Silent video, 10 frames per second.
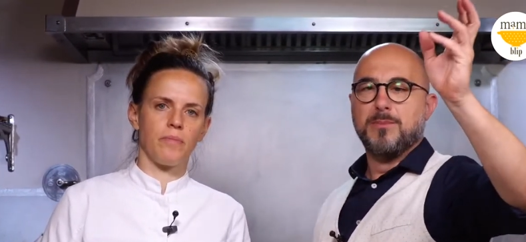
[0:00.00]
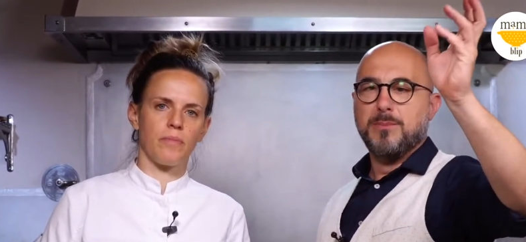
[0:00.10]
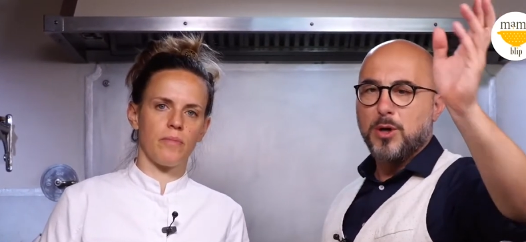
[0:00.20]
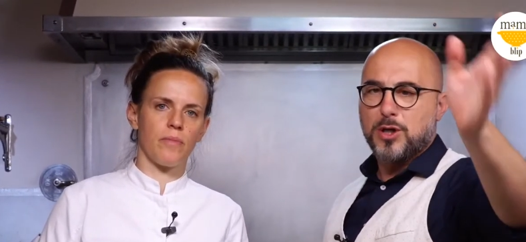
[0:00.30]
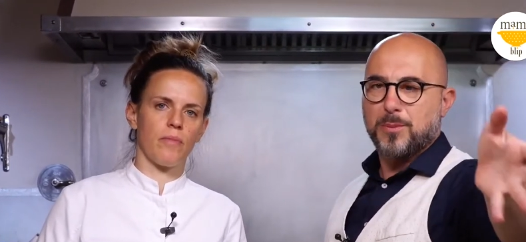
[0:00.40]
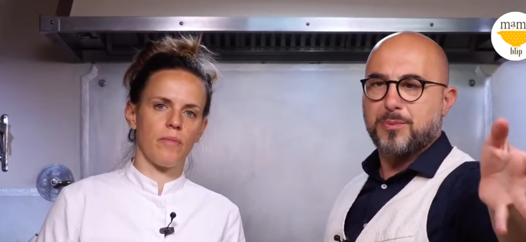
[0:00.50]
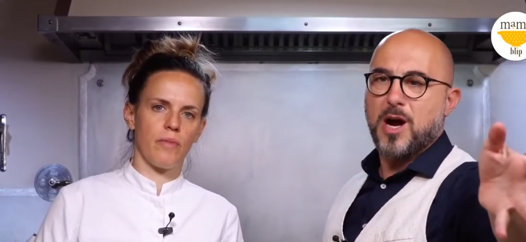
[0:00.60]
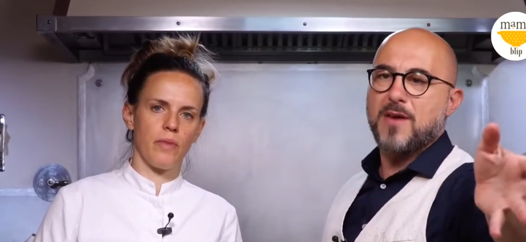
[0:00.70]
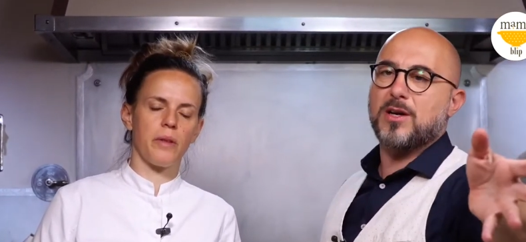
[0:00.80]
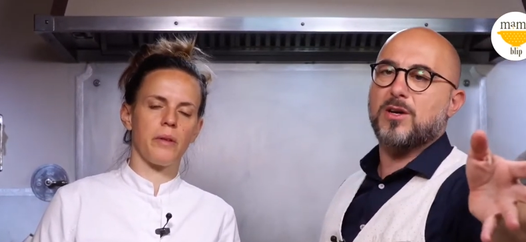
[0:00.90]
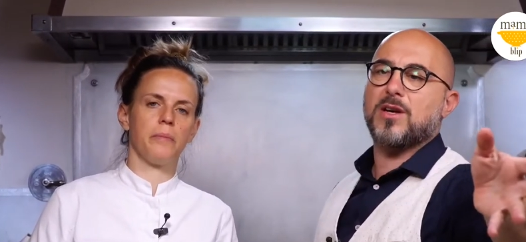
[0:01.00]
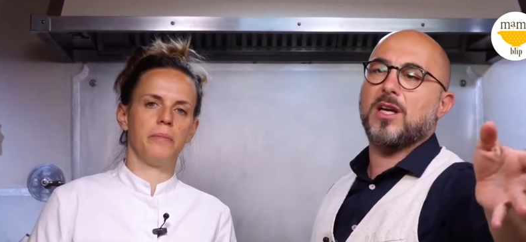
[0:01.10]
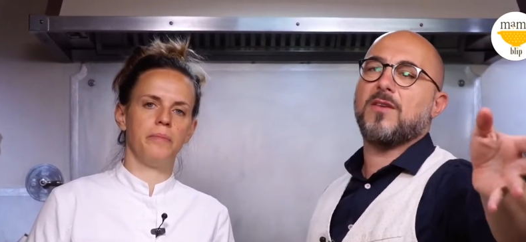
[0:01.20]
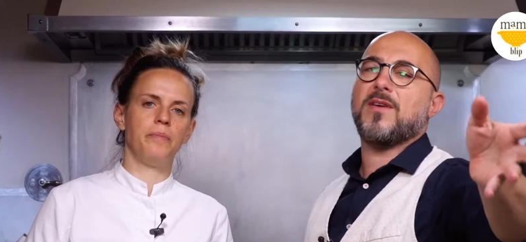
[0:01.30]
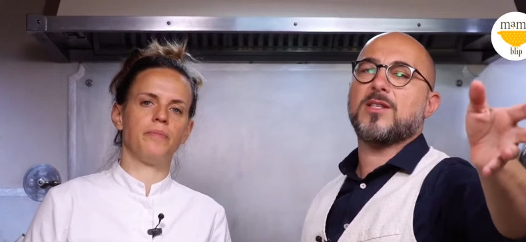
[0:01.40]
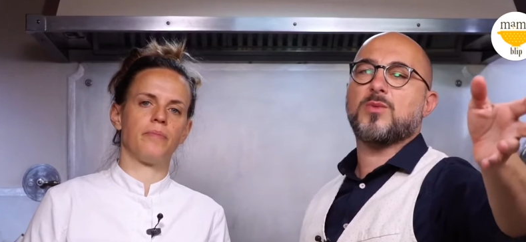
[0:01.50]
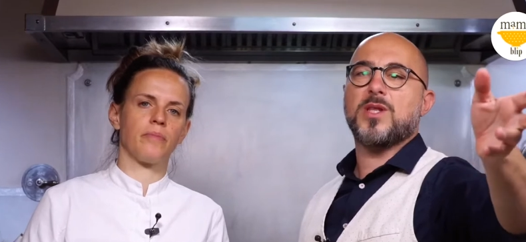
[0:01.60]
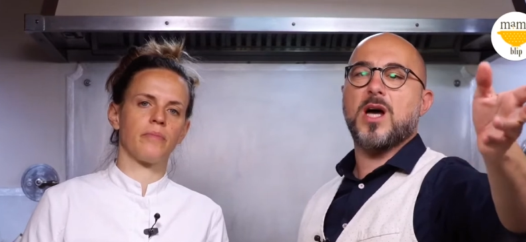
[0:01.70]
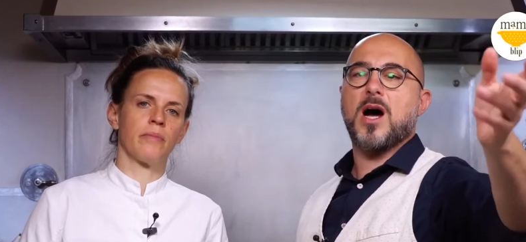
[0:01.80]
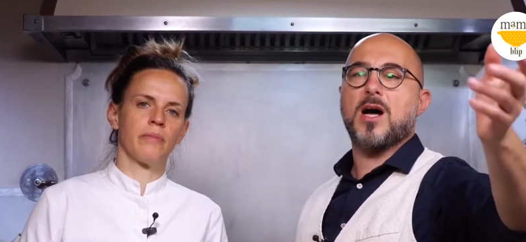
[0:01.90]
Speaker 1: book your private cooking events
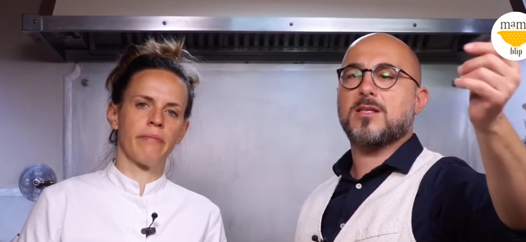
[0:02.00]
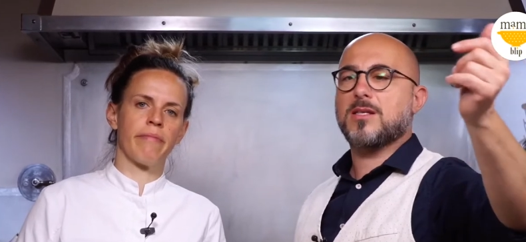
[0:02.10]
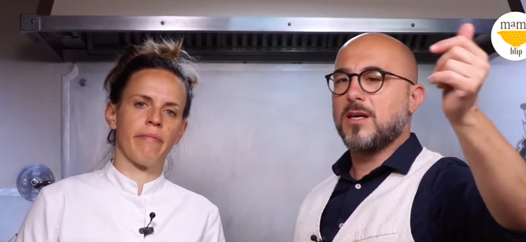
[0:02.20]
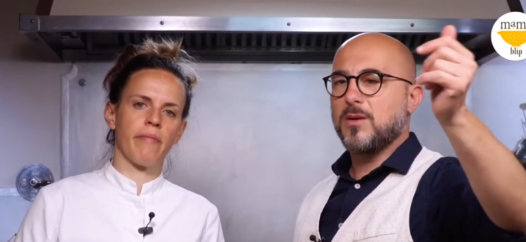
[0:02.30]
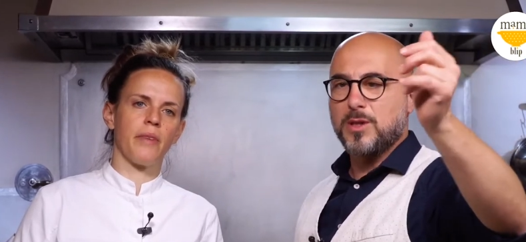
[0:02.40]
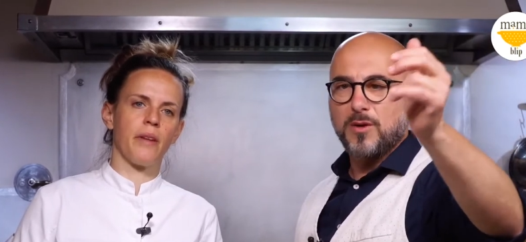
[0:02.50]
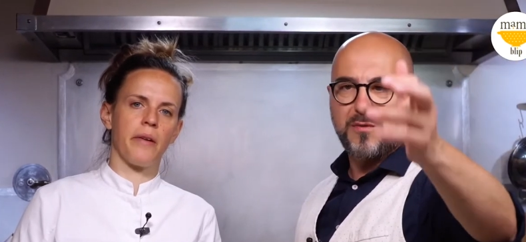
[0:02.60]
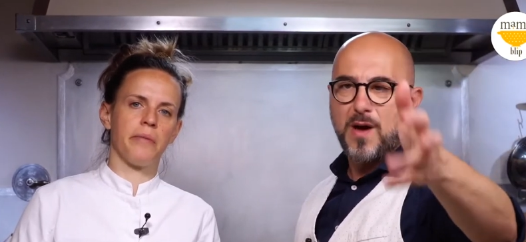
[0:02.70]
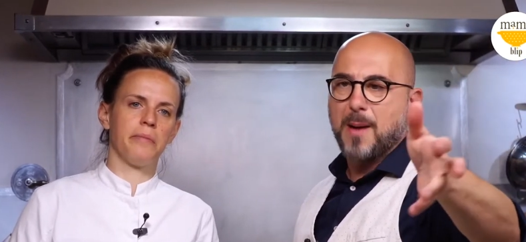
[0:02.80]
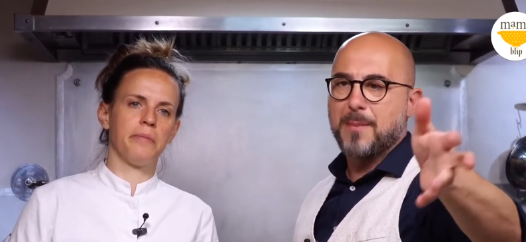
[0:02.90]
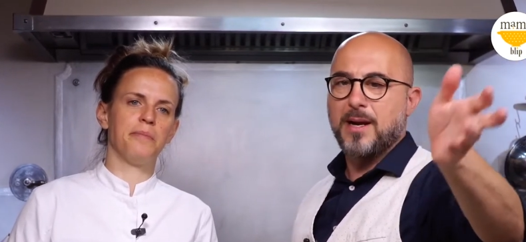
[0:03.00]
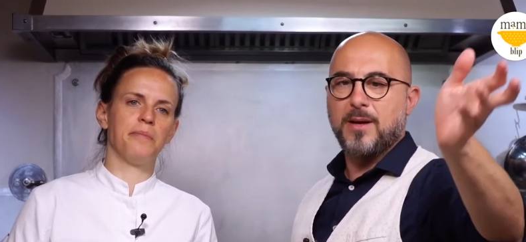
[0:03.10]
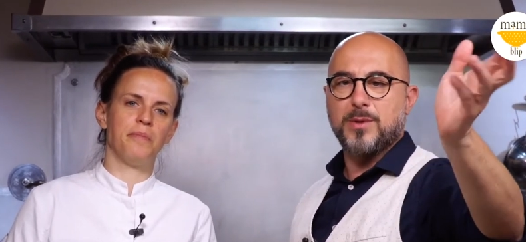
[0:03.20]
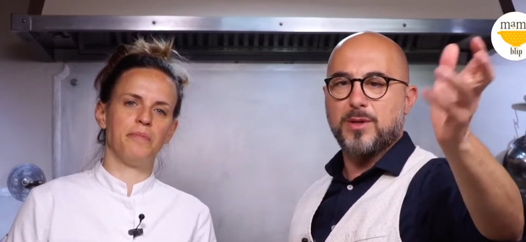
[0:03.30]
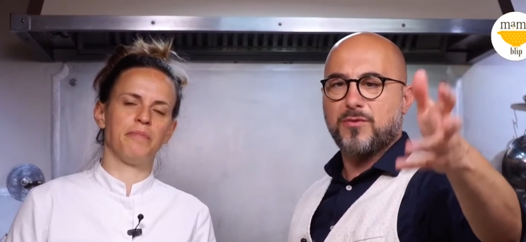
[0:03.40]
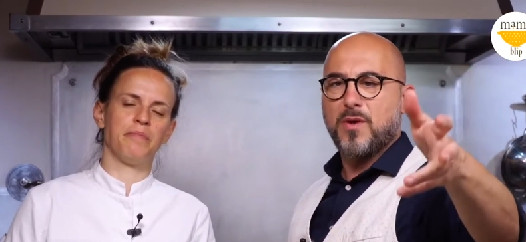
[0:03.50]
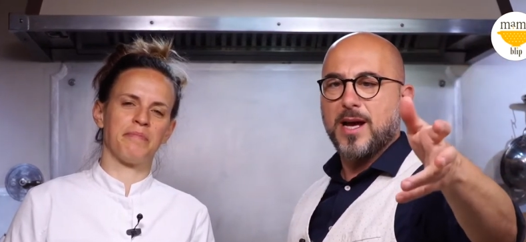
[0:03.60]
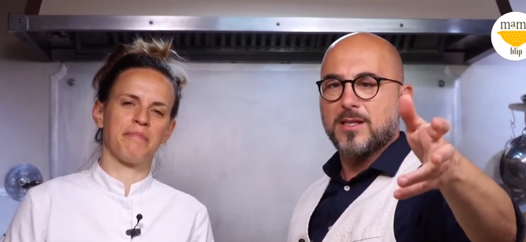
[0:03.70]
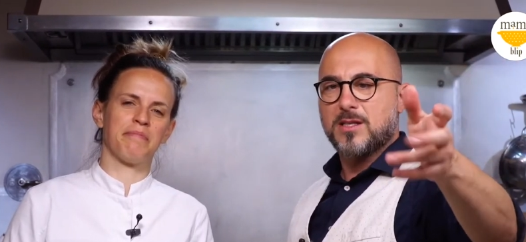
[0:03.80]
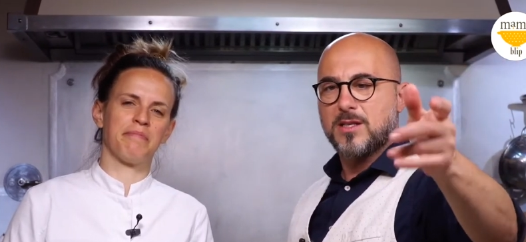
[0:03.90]
with us, with your family, with your
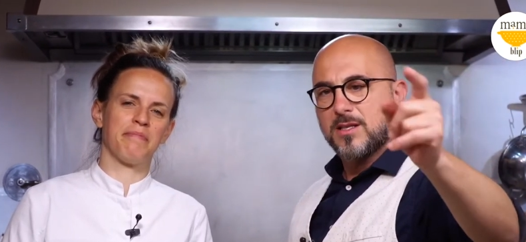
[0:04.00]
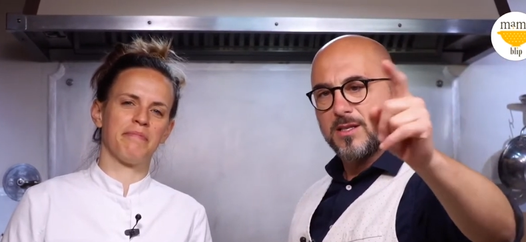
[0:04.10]
friends.